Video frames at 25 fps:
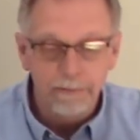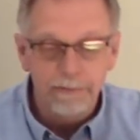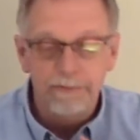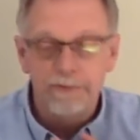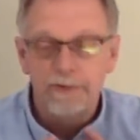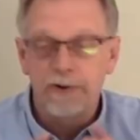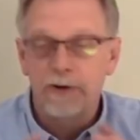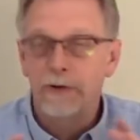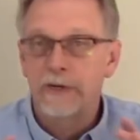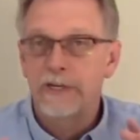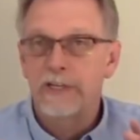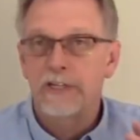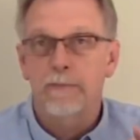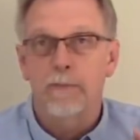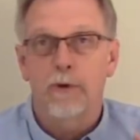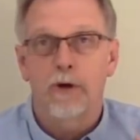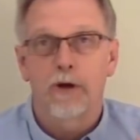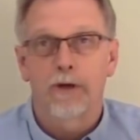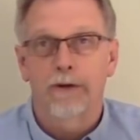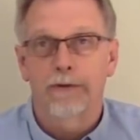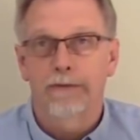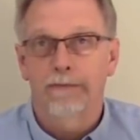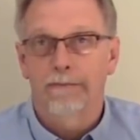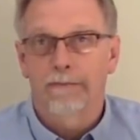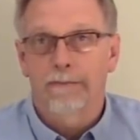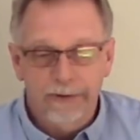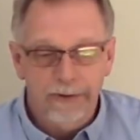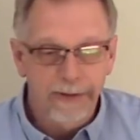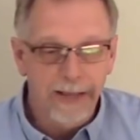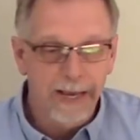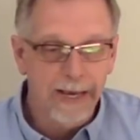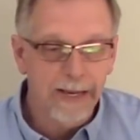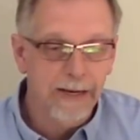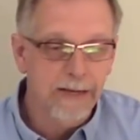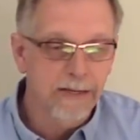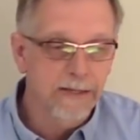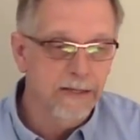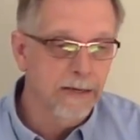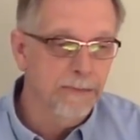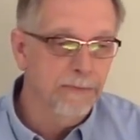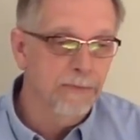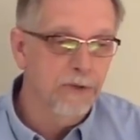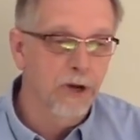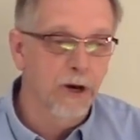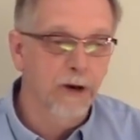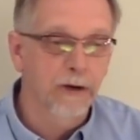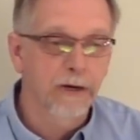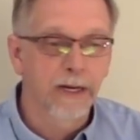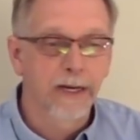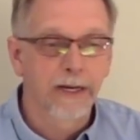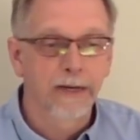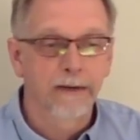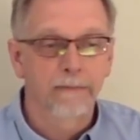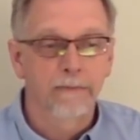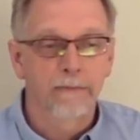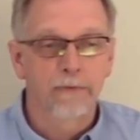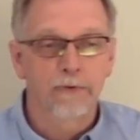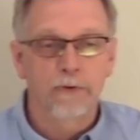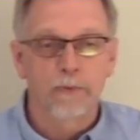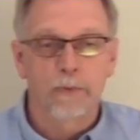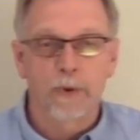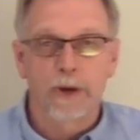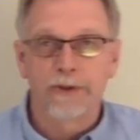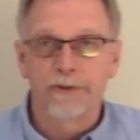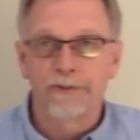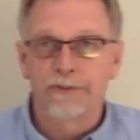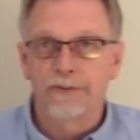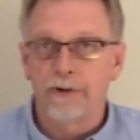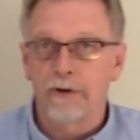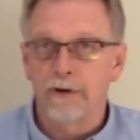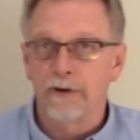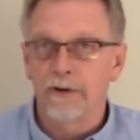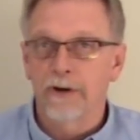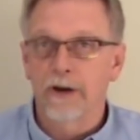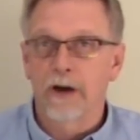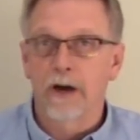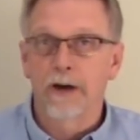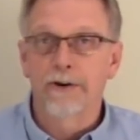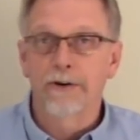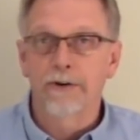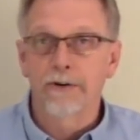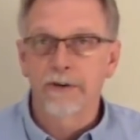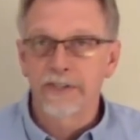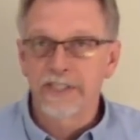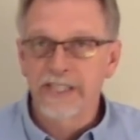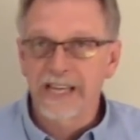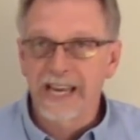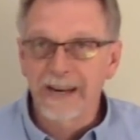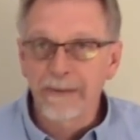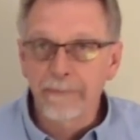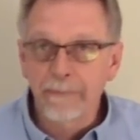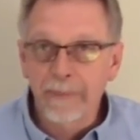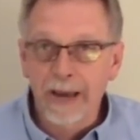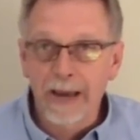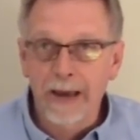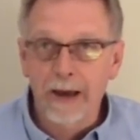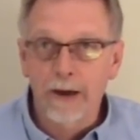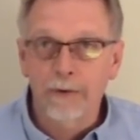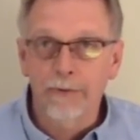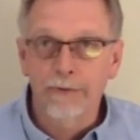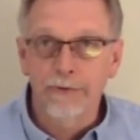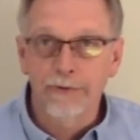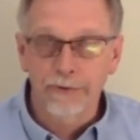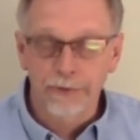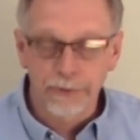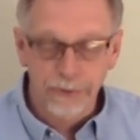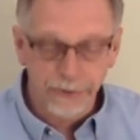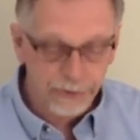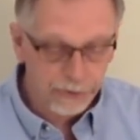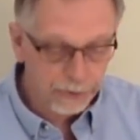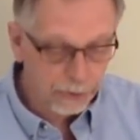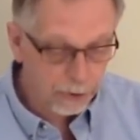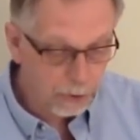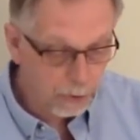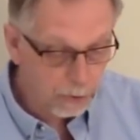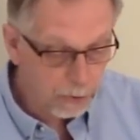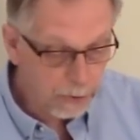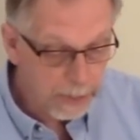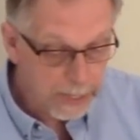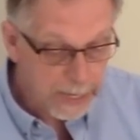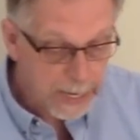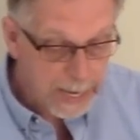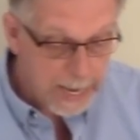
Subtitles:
very small, and that is, I'm talking the ones that are under 10 pounds or so.